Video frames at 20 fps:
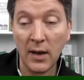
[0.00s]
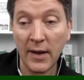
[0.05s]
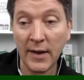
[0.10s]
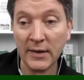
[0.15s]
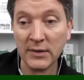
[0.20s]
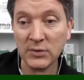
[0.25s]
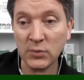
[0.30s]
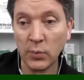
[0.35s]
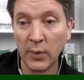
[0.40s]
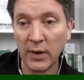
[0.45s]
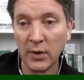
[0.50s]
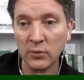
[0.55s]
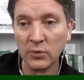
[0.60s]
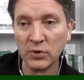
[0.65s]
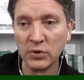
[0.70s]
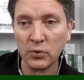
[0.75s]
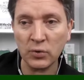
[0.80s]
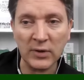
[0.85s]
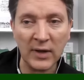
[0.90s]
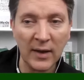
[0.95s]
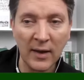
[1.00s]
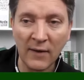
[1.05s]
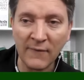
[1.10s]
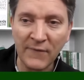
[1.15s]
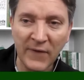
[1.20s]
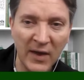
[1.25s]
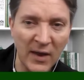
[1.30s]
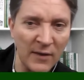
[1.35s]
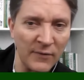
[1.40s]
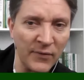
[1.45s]
So yeah, a very, very
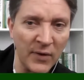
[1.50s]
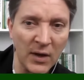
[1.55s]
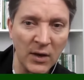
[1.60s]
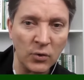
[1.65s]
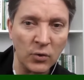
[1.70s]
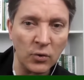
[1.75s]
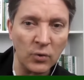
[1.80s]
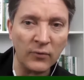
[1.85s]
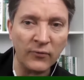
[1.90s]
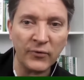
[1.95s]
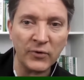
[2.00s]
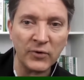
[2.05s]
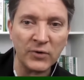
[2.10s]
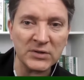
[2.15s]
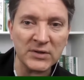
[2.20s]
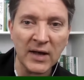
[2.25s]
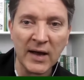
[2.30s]
good first half.